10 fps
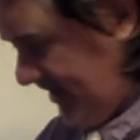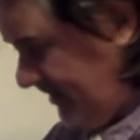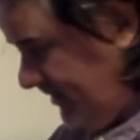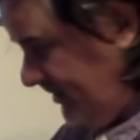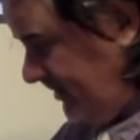in
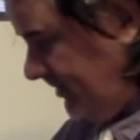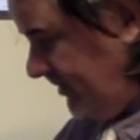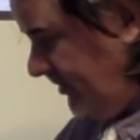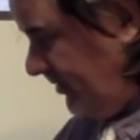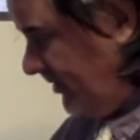
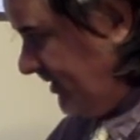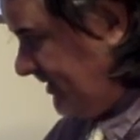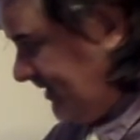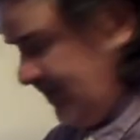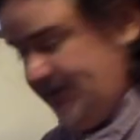New York
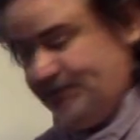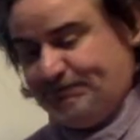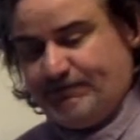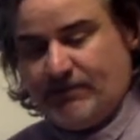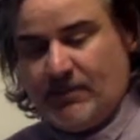City.
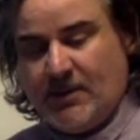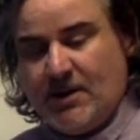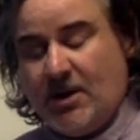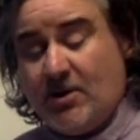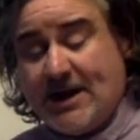
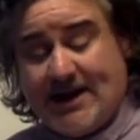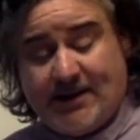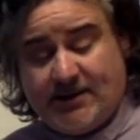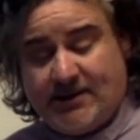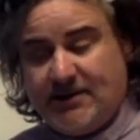Okay,
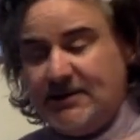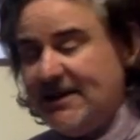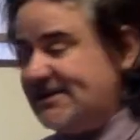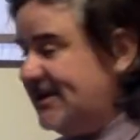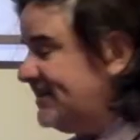
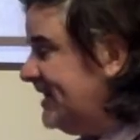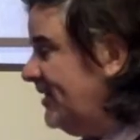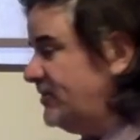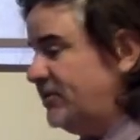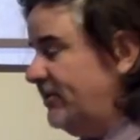let's get down
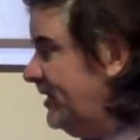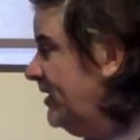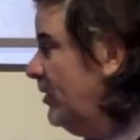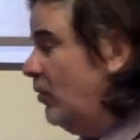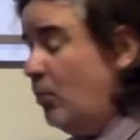to it.
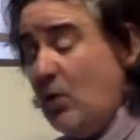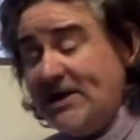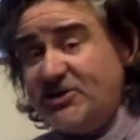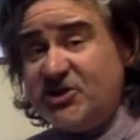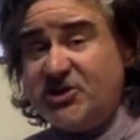What
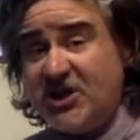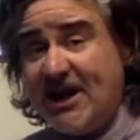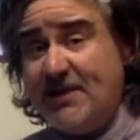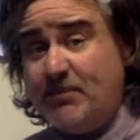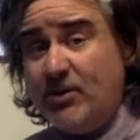
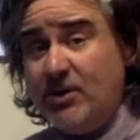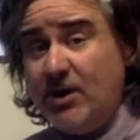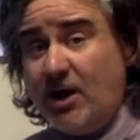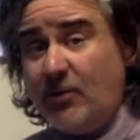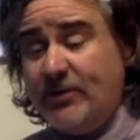shape
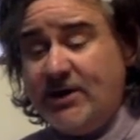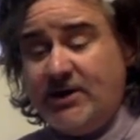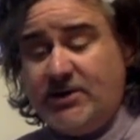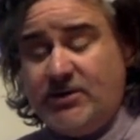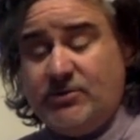are we going to
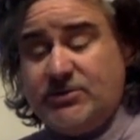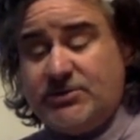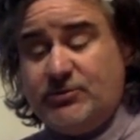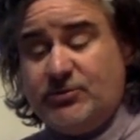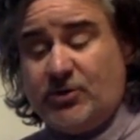use
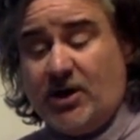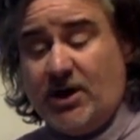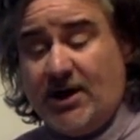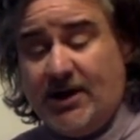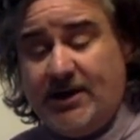to
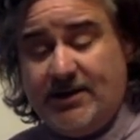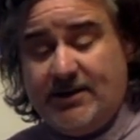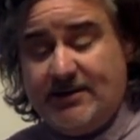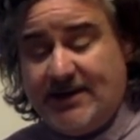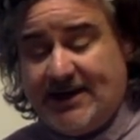draw
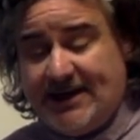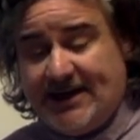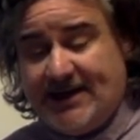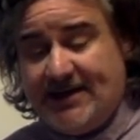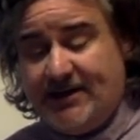the
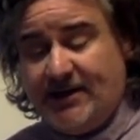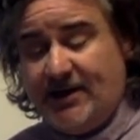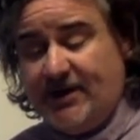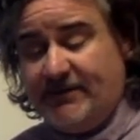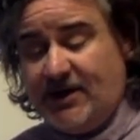head
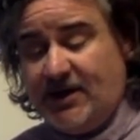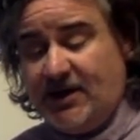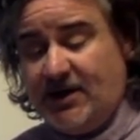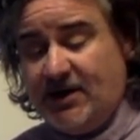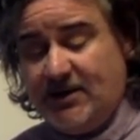of
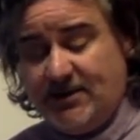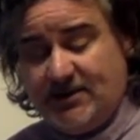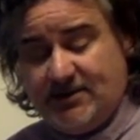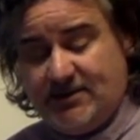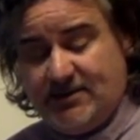our
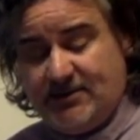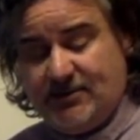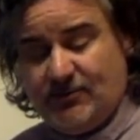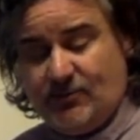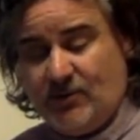
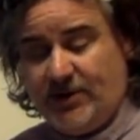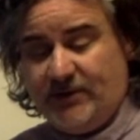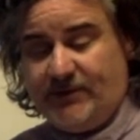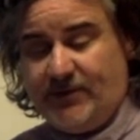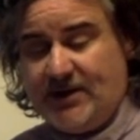
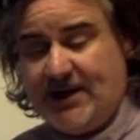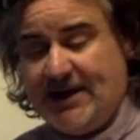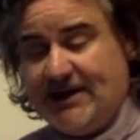wonderful cat?